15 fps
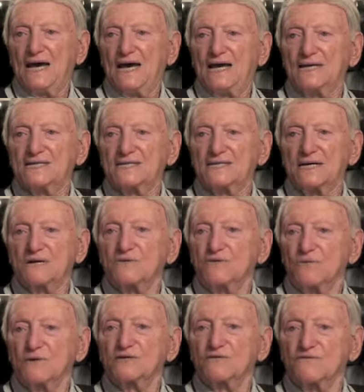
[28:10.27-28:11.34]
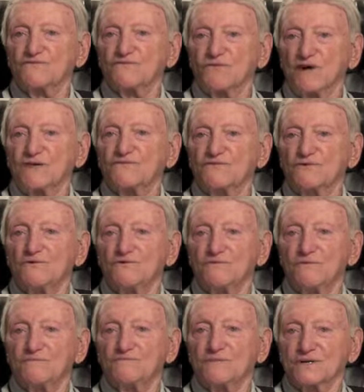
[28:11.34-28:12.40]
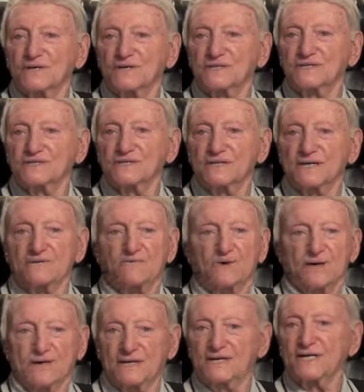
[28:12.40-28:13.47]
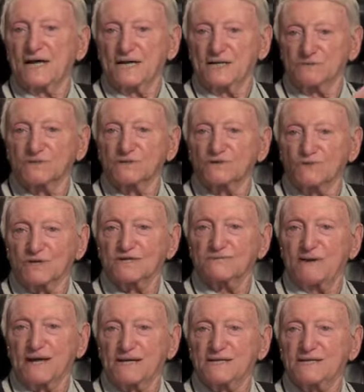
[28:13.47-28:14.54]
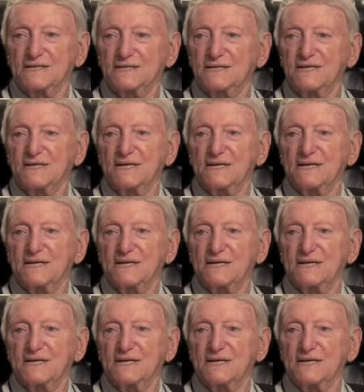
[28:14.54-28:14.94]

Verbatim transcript: And uh, we went to quite a few of them because they wanted to tell us what to expect.